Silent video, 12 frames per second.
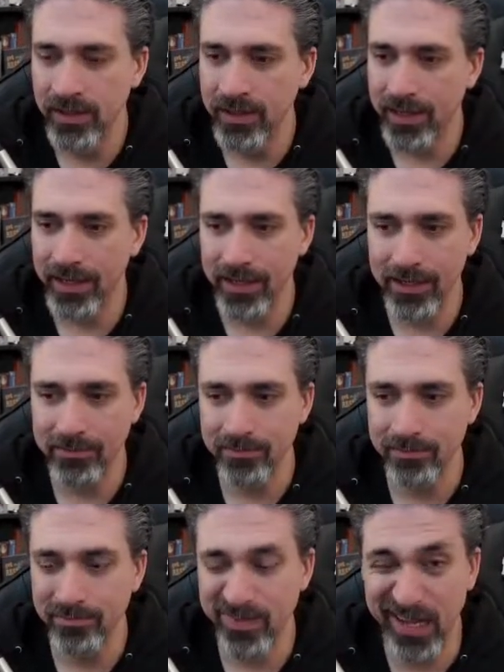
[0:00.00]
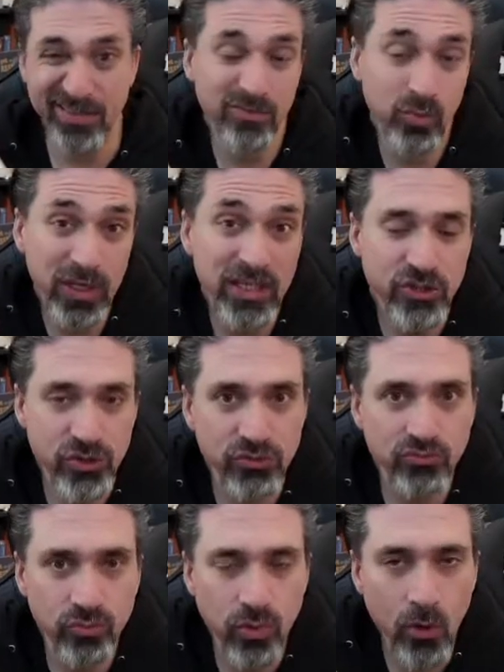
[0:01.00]
and really just
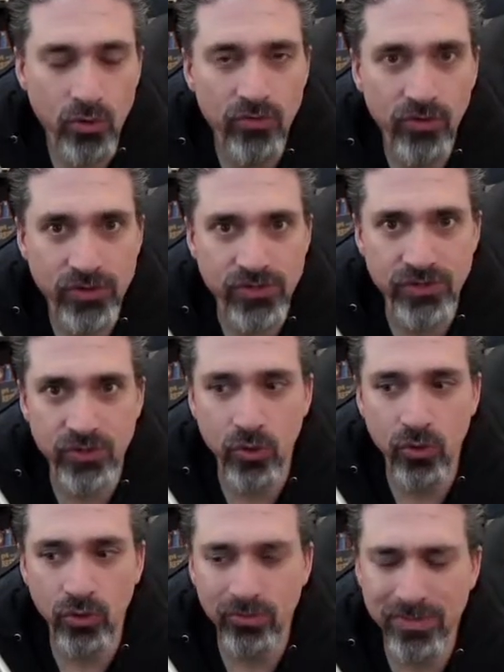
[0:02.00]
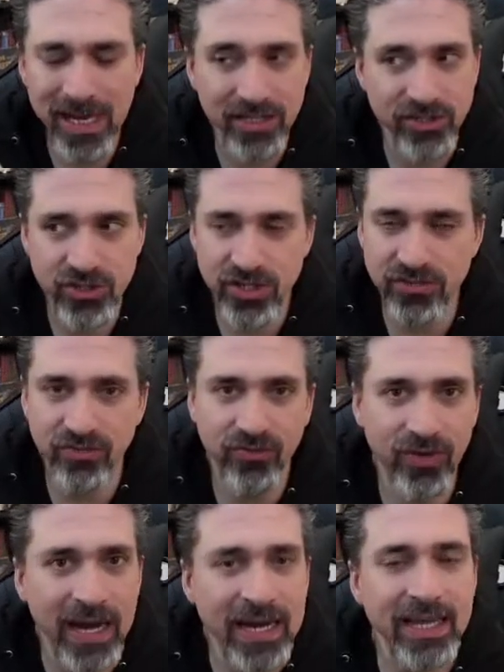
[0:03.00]
Roku versus Google. Man, just
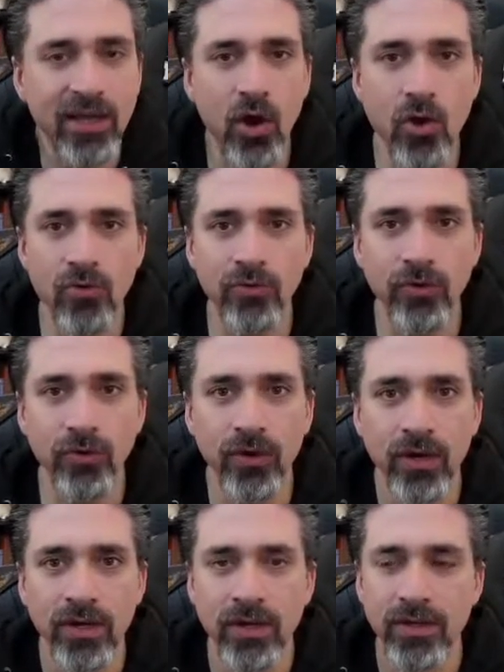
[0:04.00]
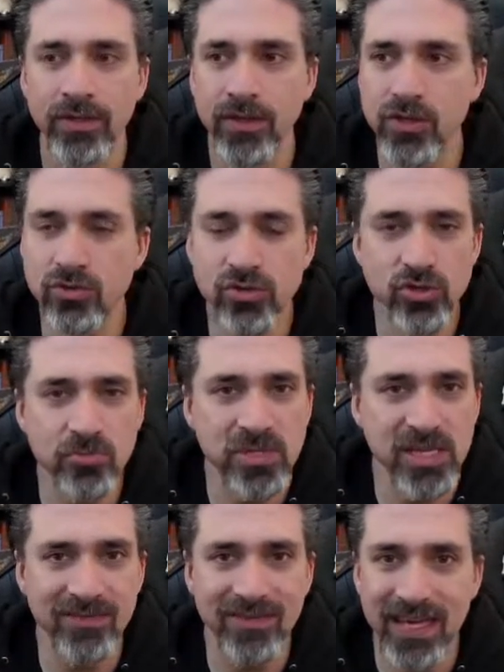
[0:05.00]
fighting over the YouTube
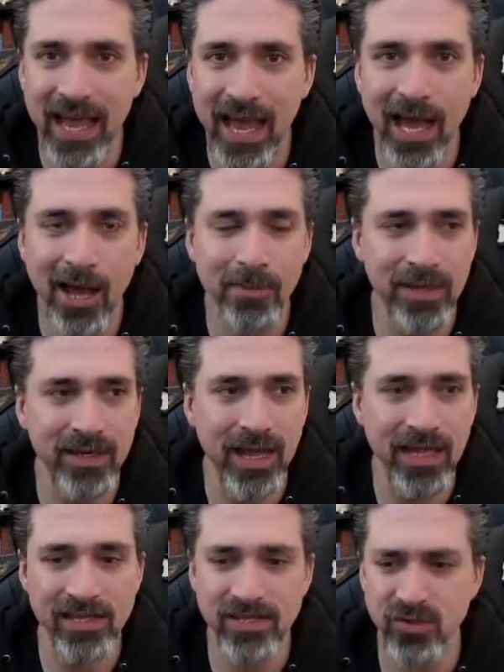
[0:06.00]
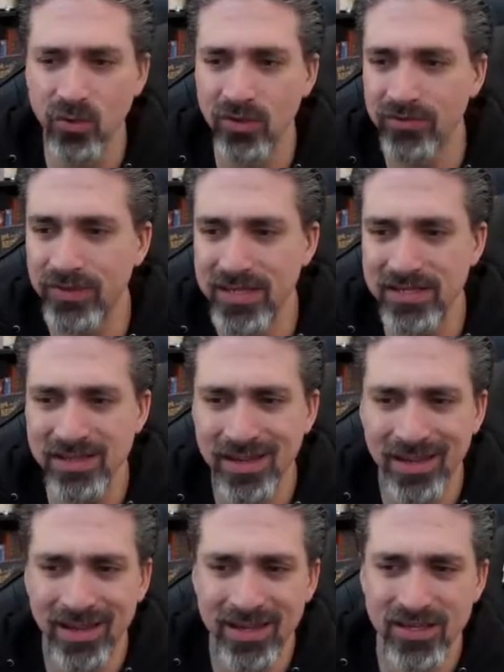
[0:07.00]
TV app and sort of these
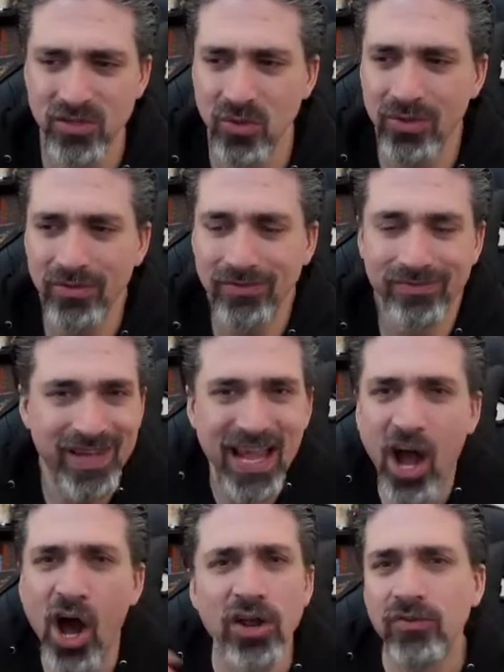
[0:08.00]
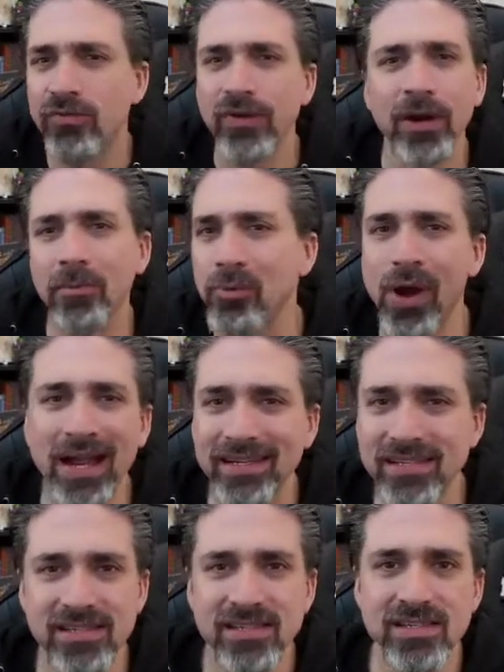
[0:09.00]
sort of unfair
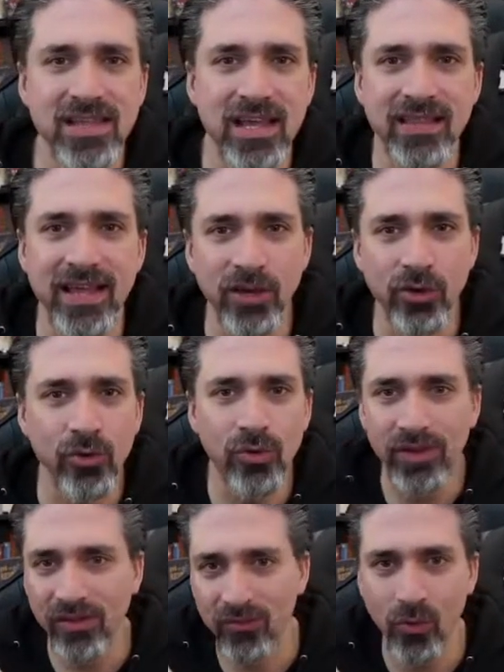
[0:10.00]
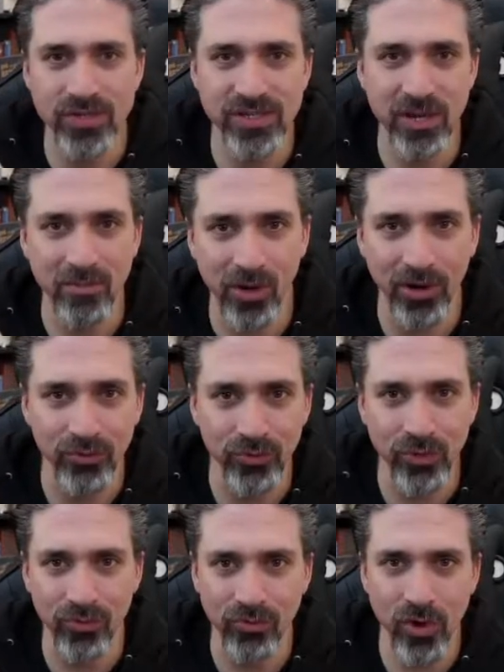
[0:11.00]
practices that Google is forcing
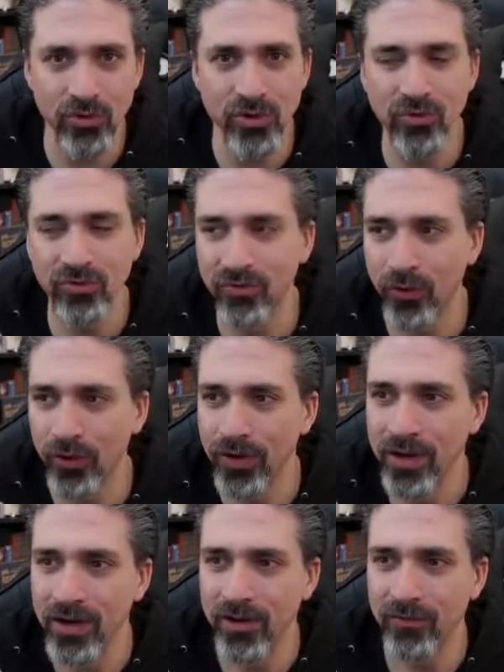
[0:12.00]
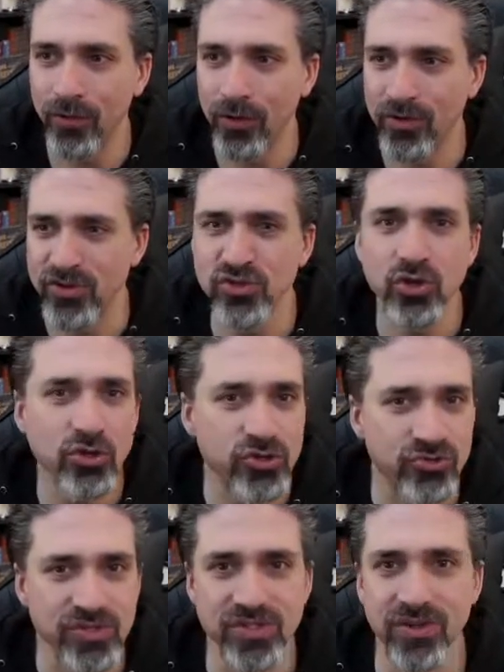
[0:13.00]
upon Roku for
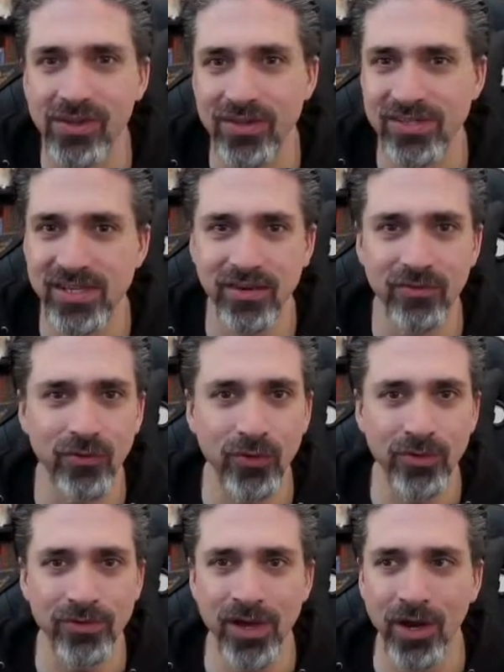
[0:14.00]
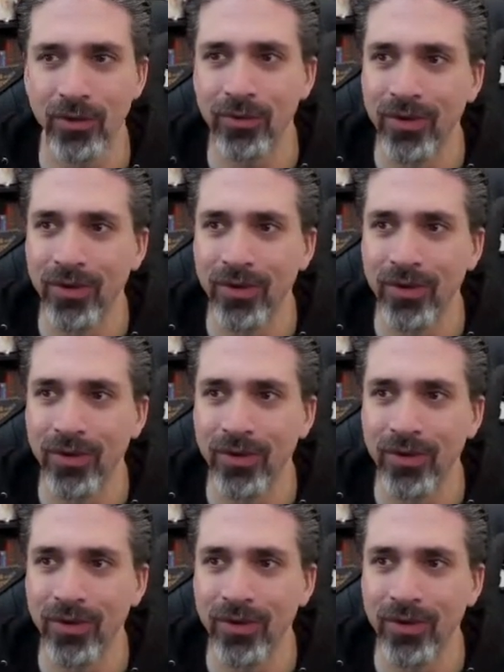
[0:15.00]
search results and for, you know,